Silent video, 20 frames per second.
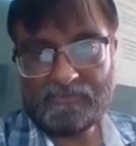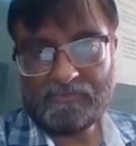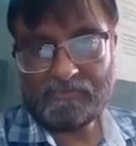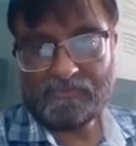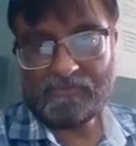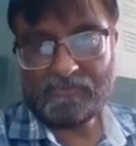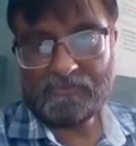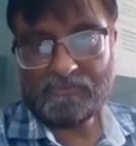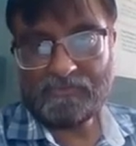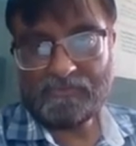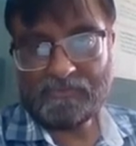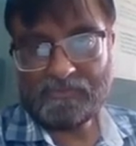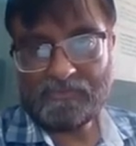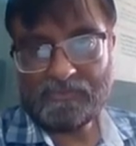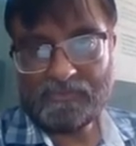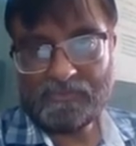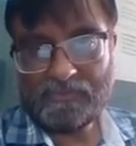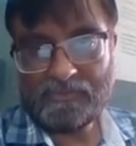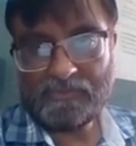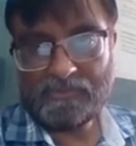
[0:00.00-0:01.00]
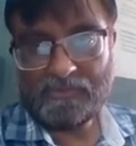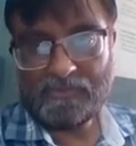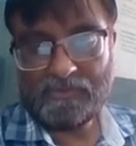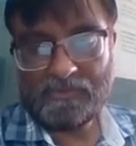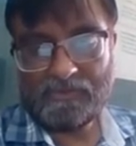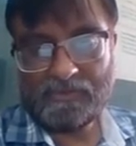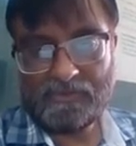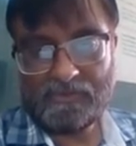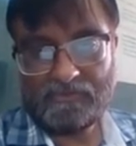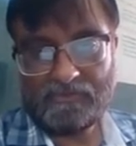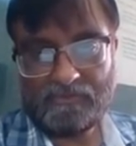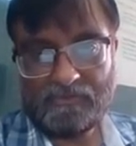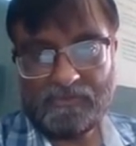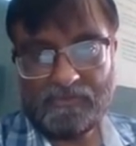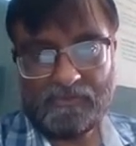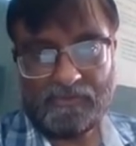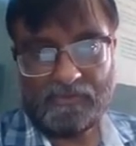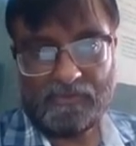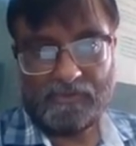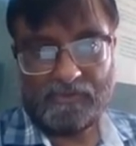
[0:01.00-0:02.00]

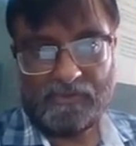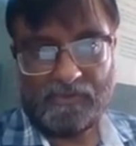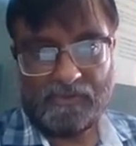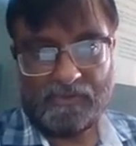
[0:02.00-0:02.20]
[no speech]